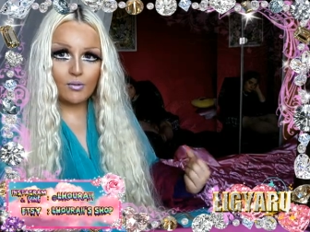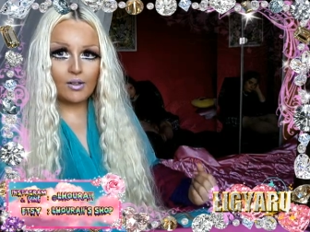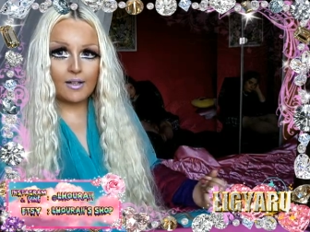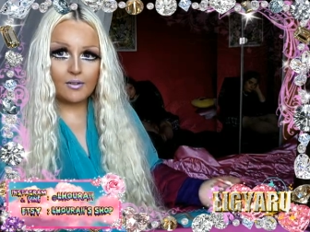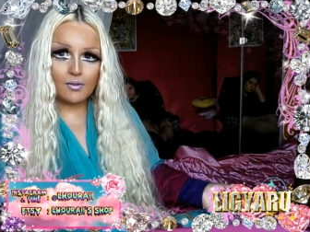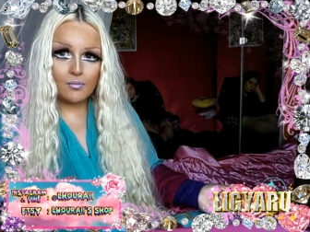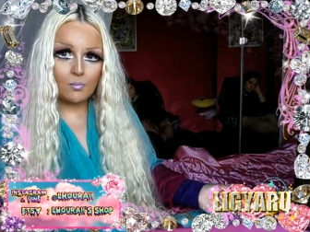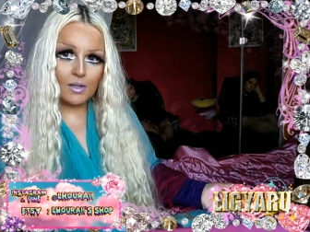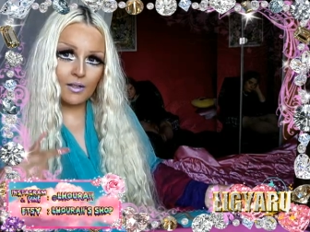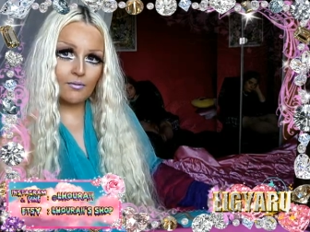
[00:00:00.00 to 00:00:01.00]
like
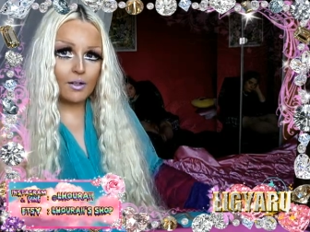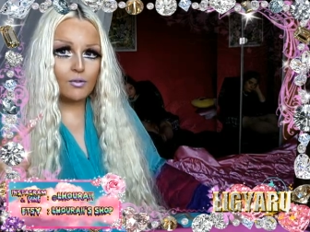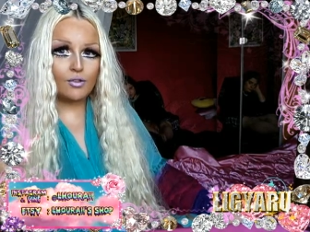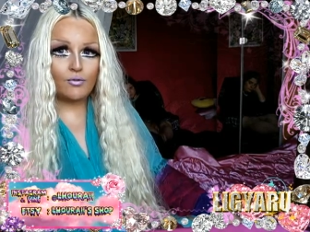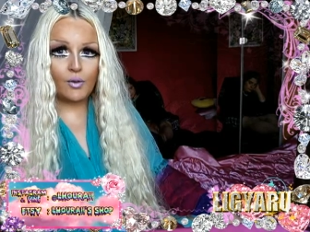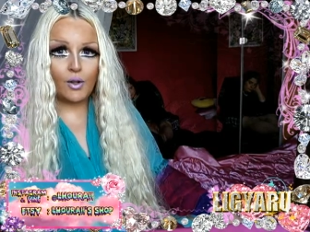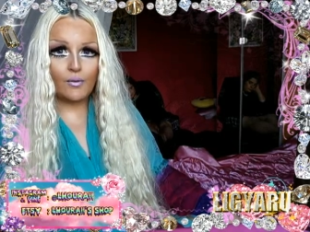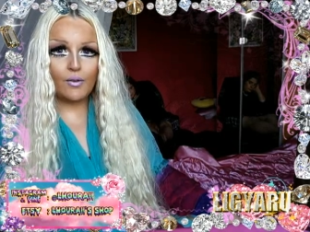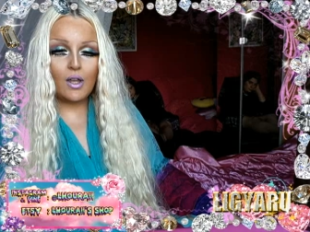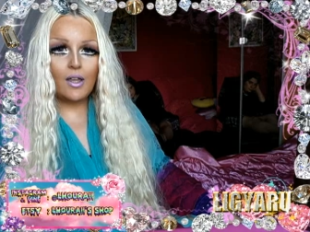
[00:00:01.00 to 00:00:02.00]
spinning around to run
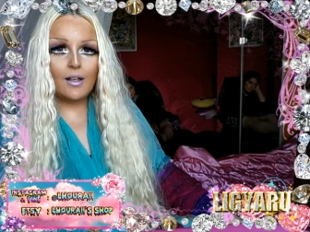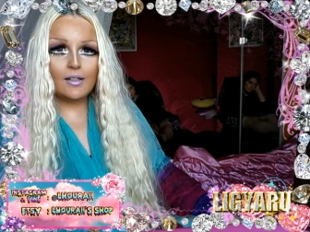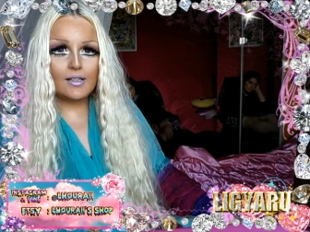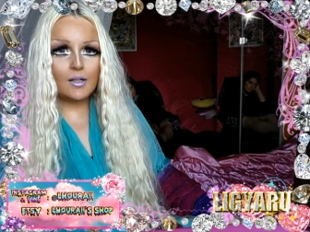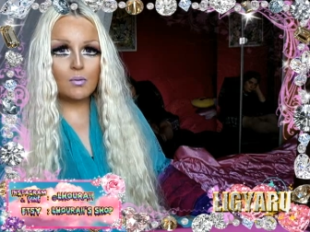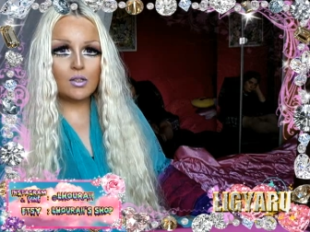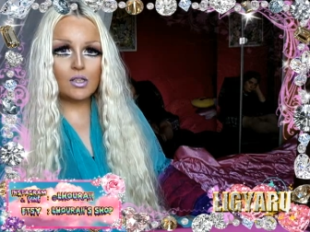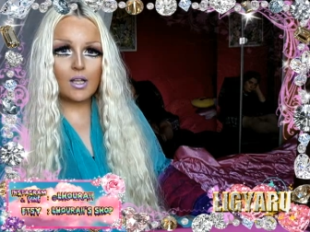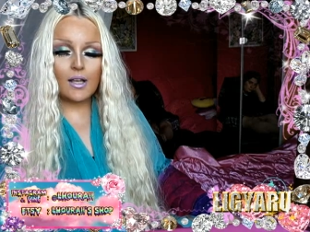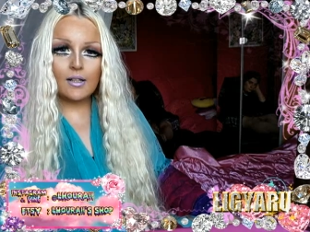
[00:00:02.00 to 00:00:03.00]
off. I said, "What's
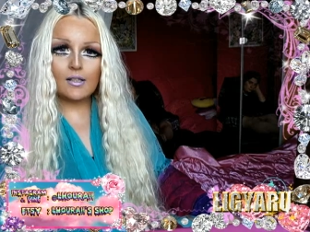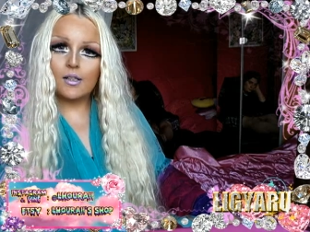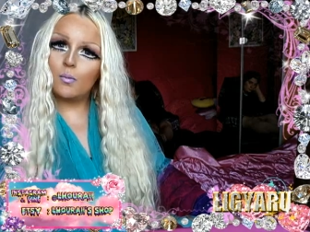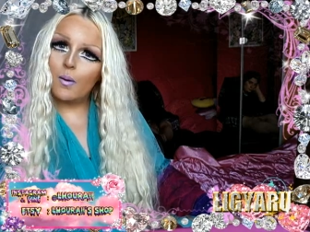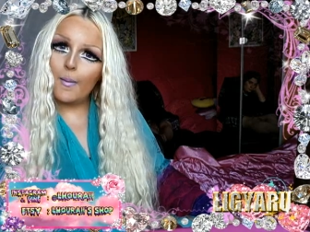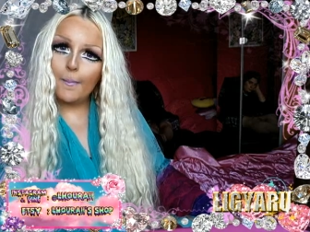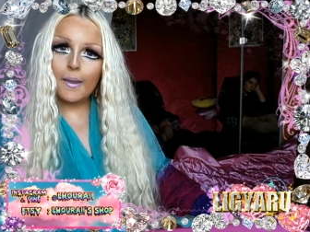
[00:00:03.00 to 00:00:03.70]
that?" I said, "What?"